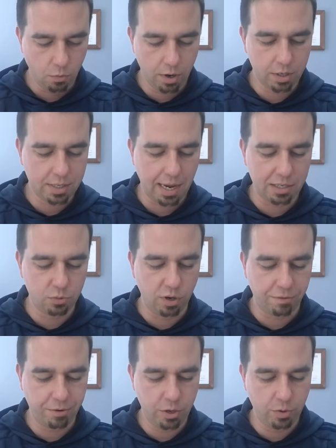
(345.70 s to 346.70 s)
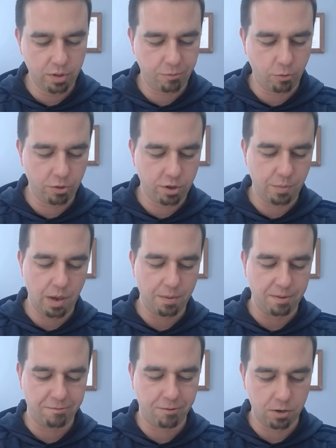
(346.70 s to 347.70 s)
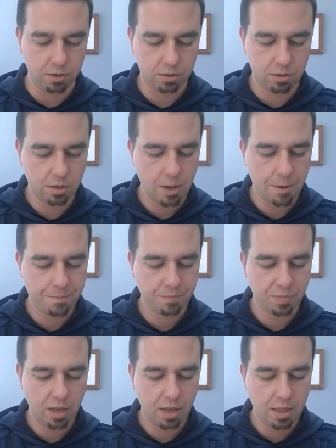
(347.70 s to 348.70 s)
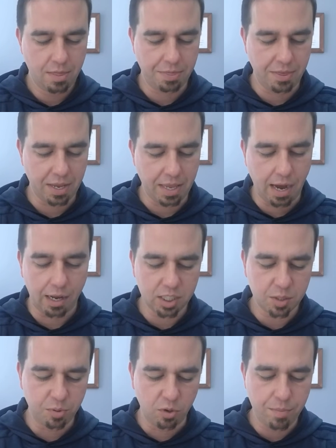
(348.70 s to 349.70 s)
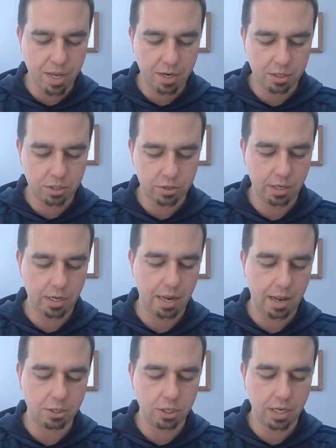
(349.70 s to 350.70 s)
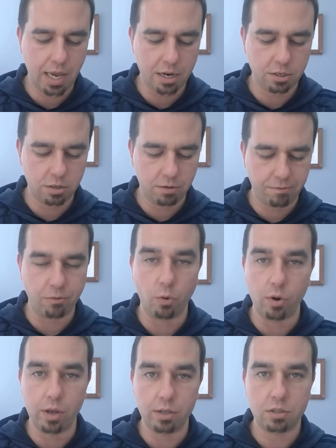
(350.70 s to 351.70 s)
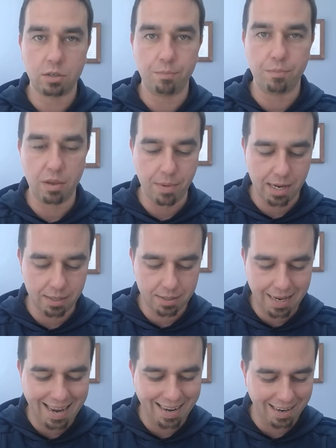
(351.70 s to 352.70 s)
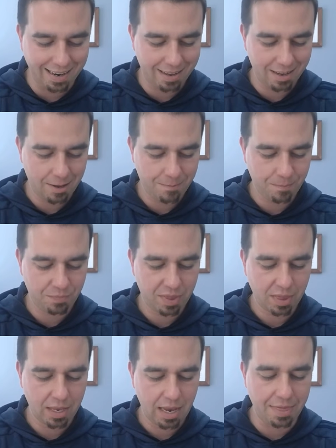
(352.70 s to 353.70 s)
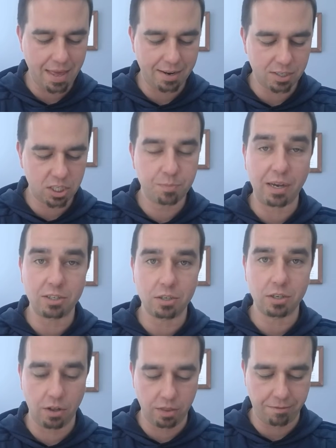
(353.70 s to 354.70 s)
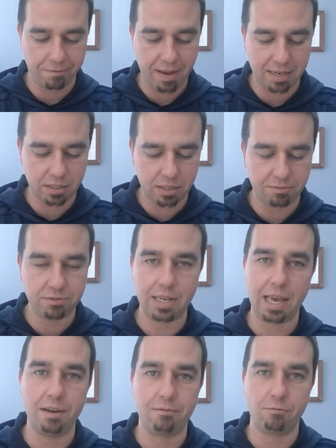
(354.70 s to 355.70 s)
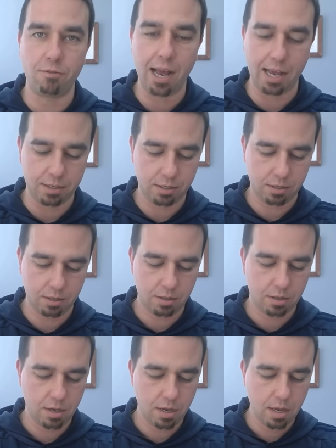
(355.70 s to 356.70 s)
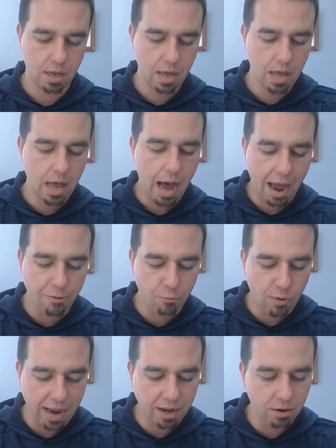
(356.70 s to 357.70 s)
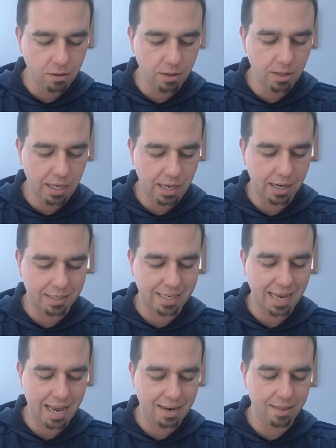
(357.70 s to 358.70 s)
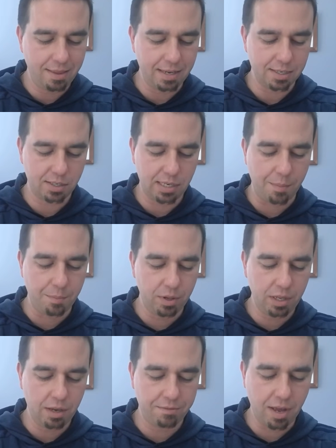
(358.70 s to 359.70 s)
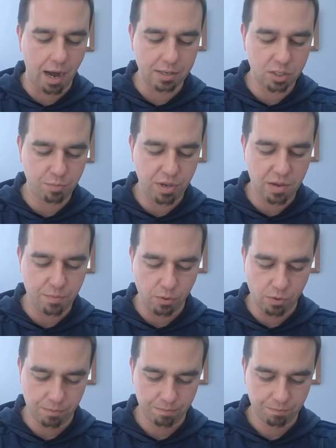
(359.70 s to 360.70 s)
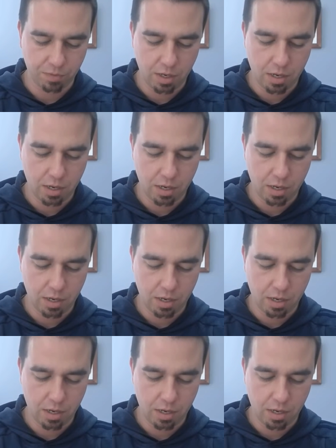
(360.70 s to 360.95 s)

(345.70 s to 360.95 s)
What is God's will for you in the fourth commandment? First, that the gospel ministry and education for it be maintained, and that especially on the festive day of rest, I regularly attend the assembly of God's people